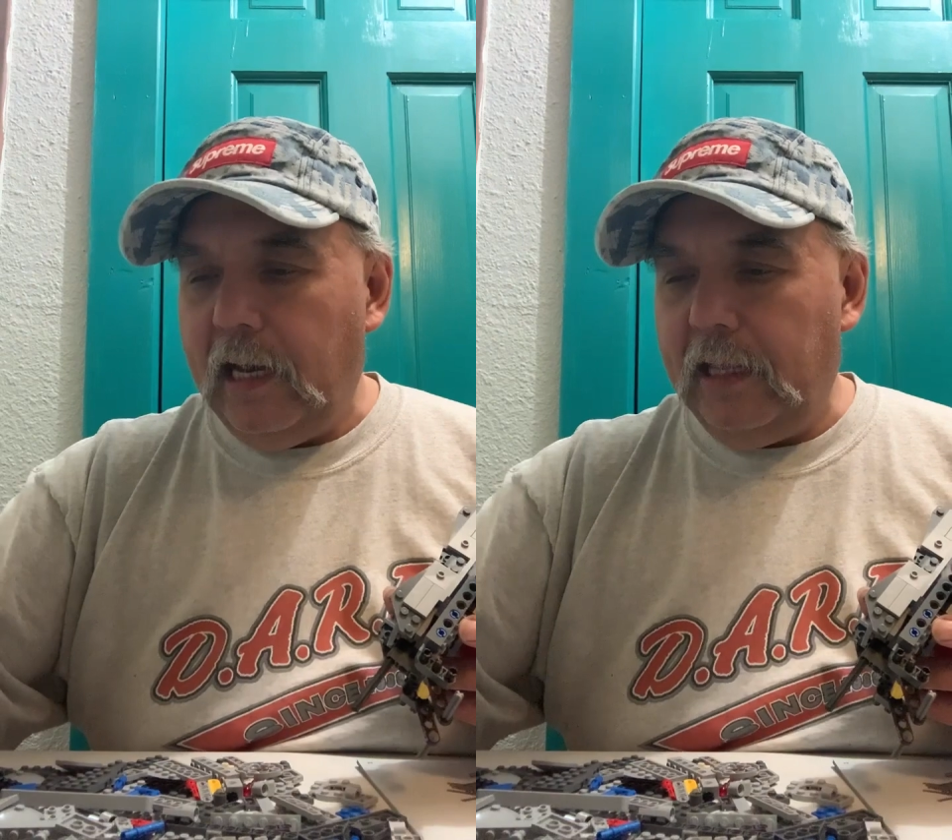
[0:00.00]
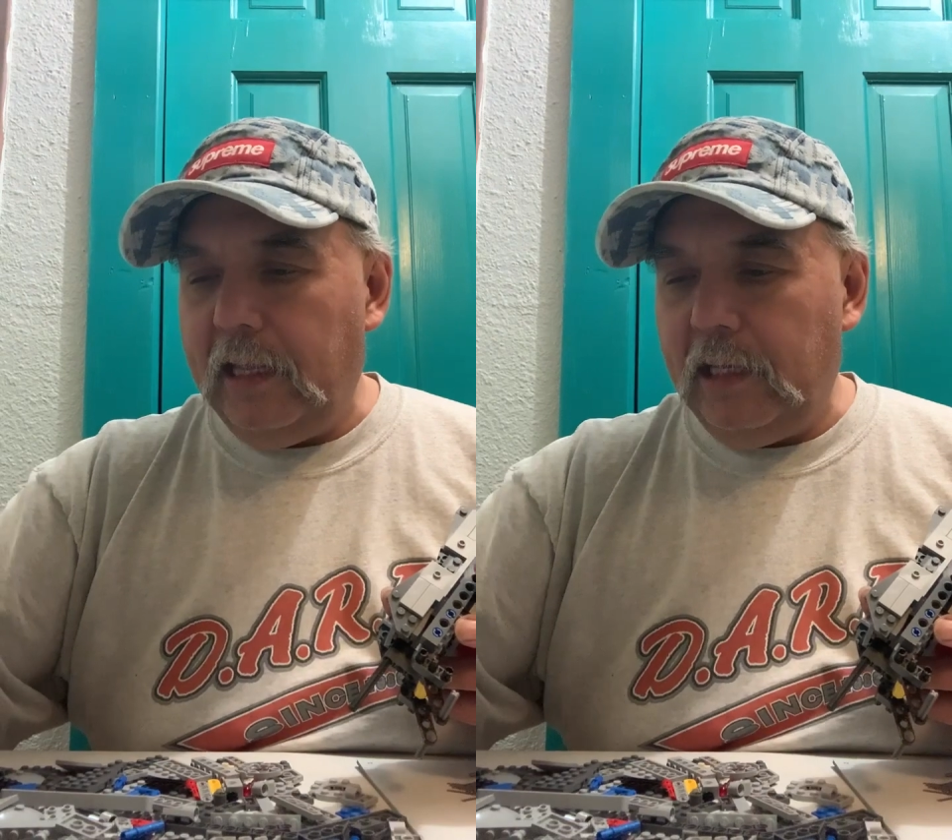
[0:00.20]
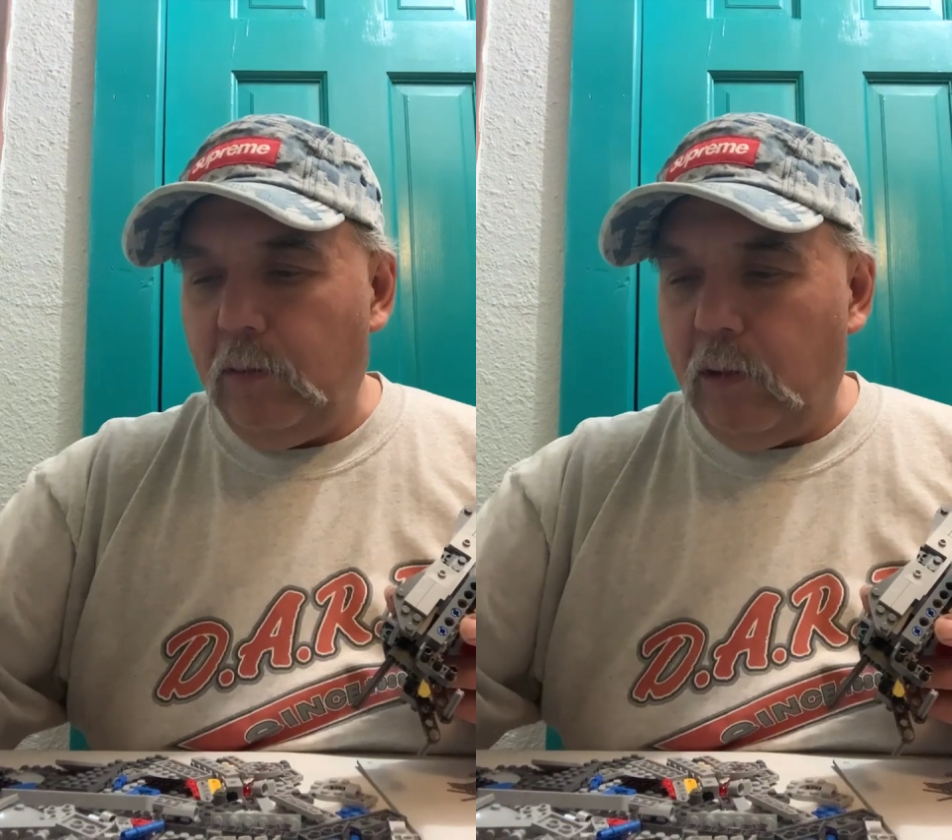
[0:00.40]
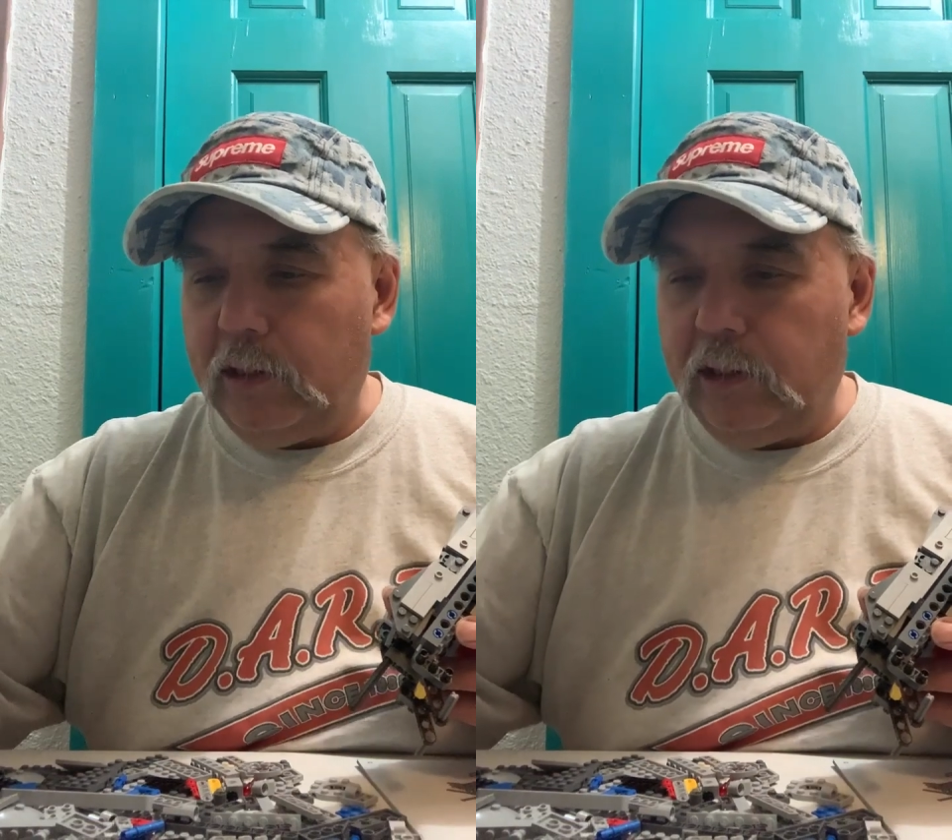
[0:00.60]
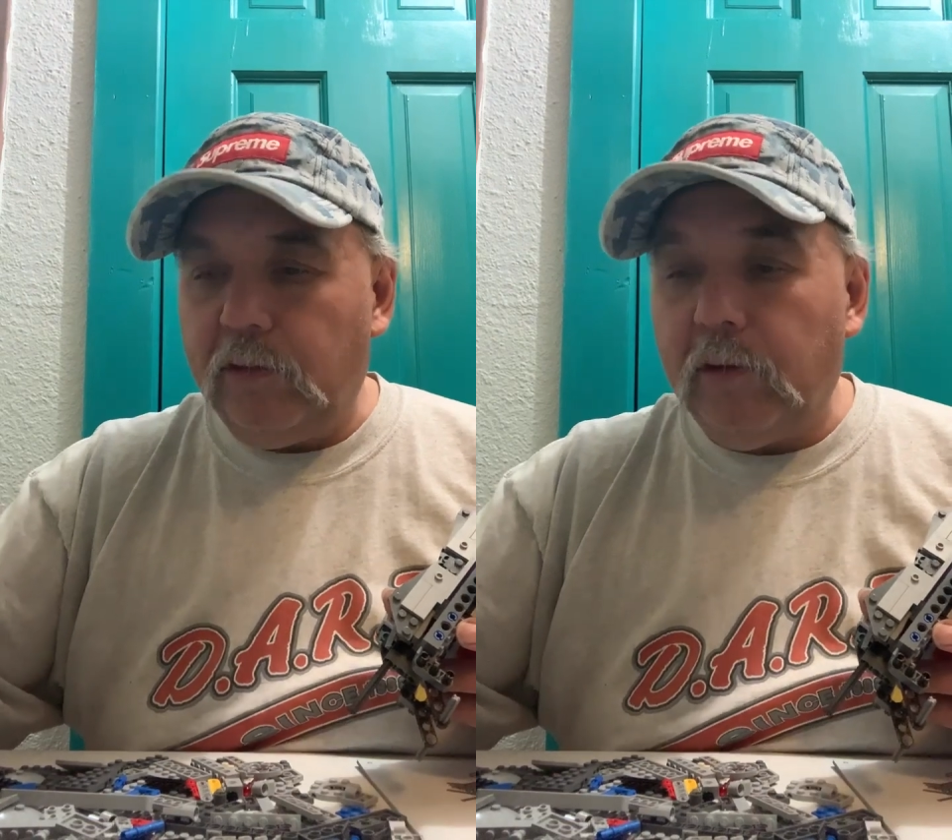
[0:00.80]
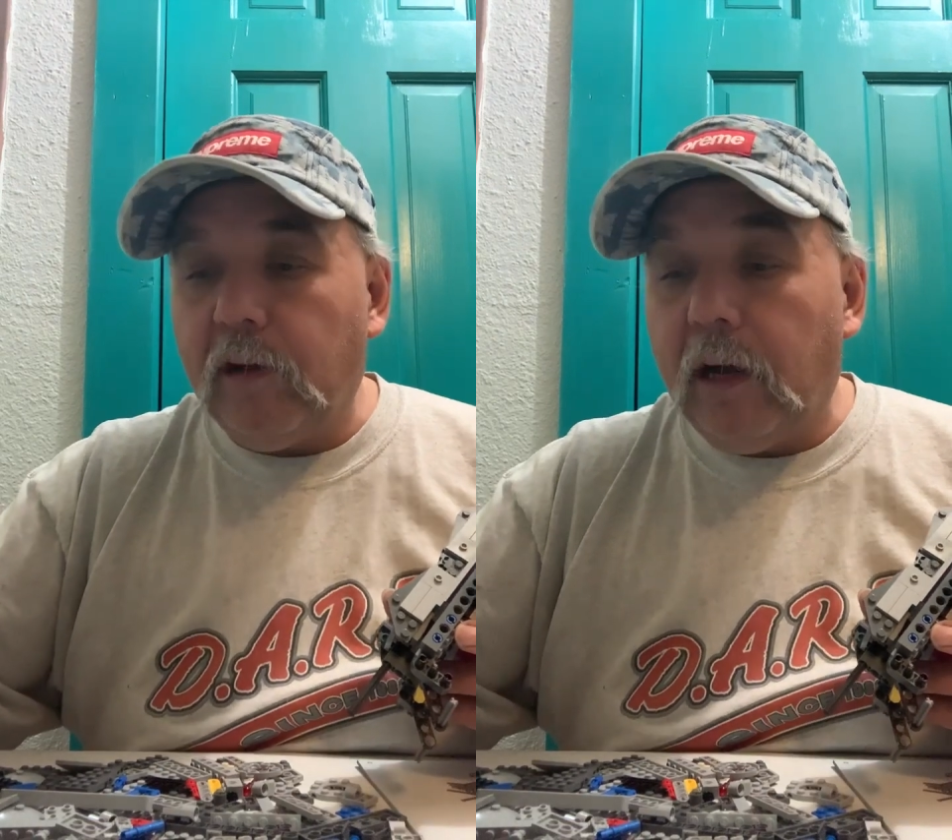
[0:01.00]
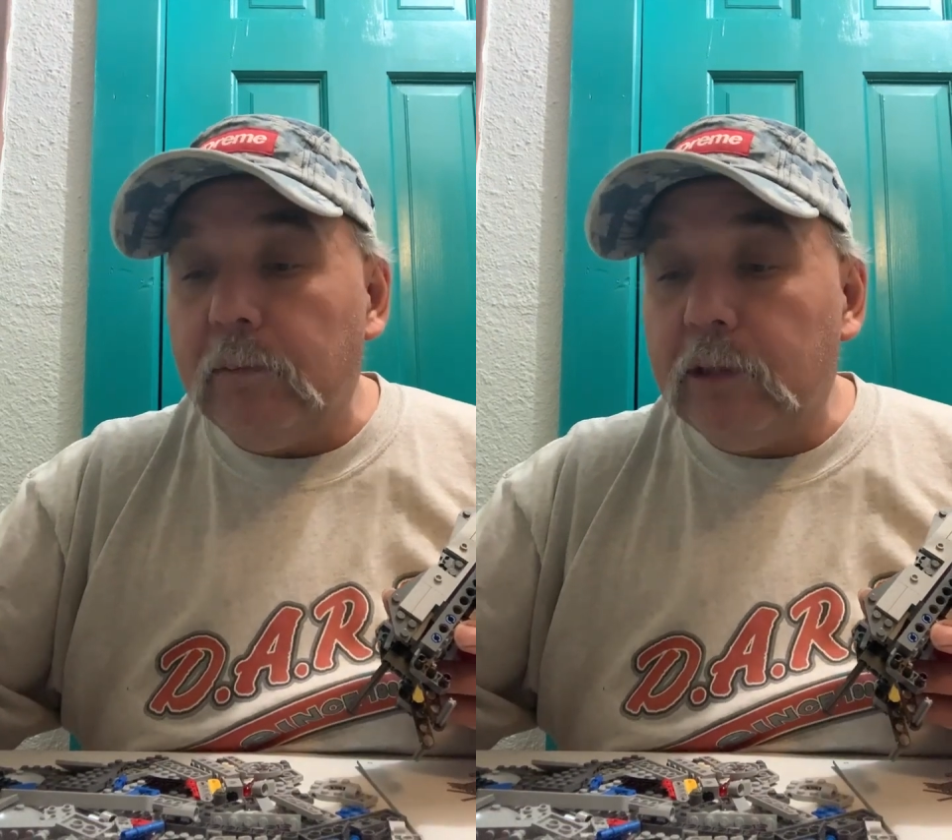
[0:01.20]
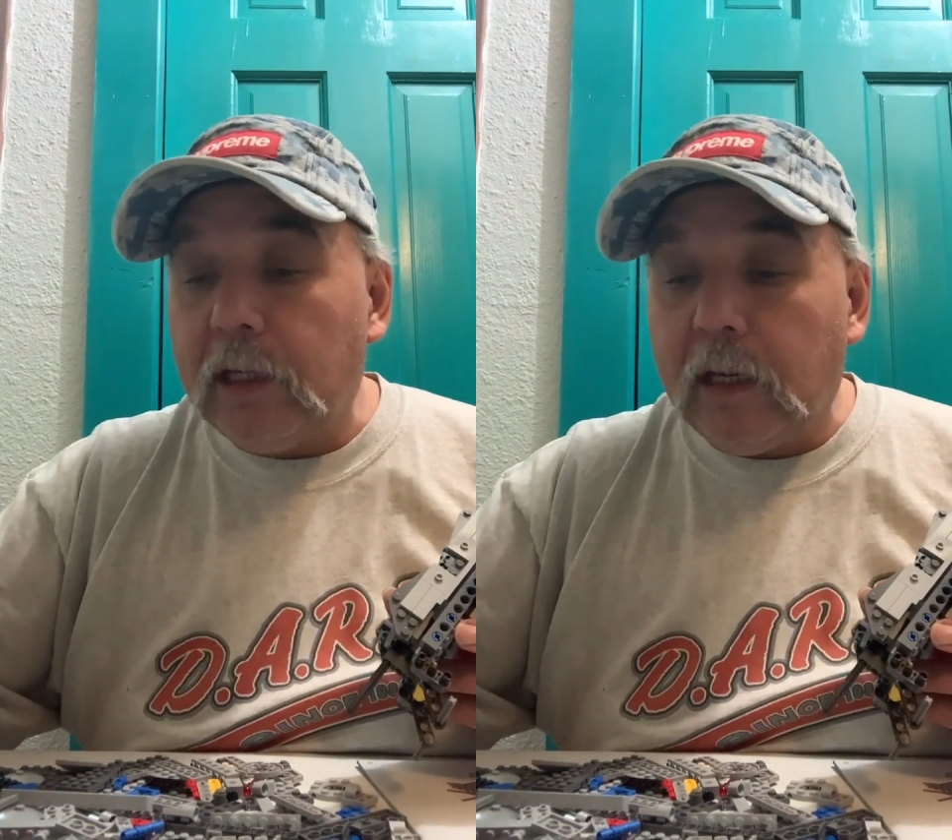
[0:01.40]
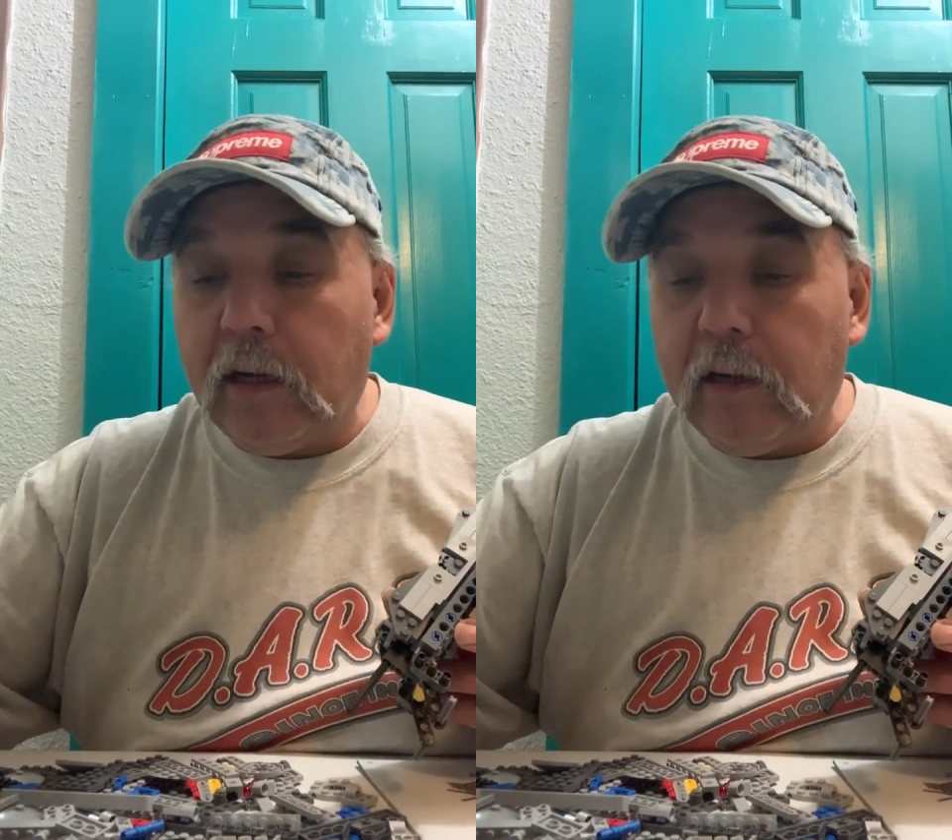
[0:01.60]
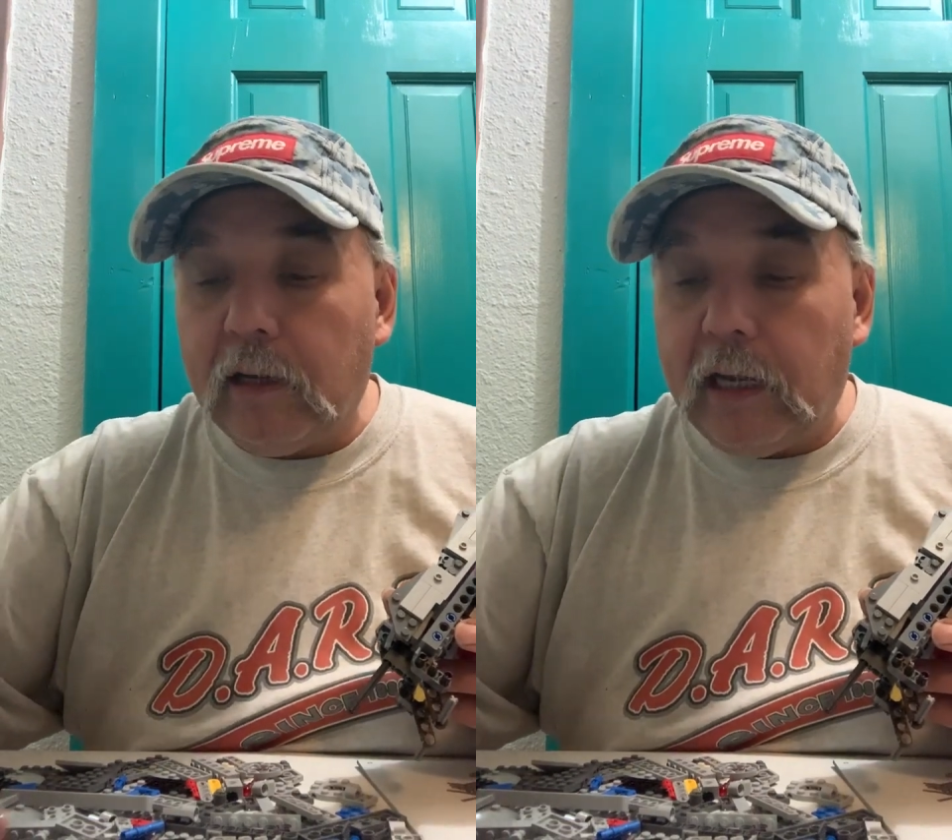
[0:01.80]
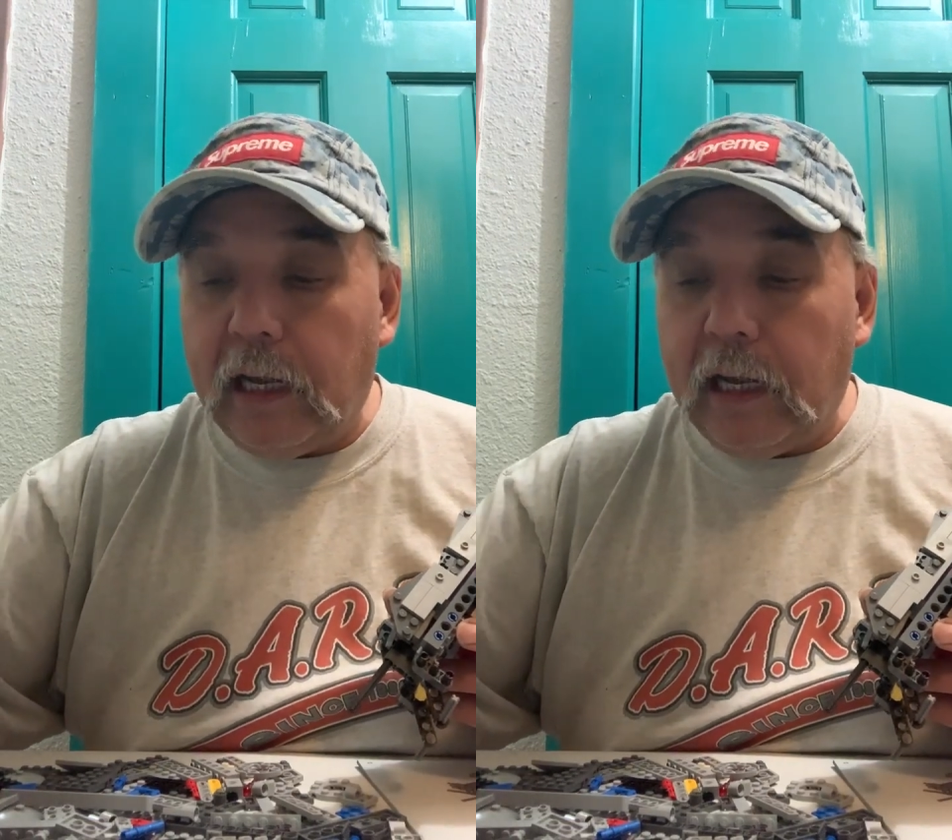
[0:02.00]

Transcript: And then you watch a true crime channel,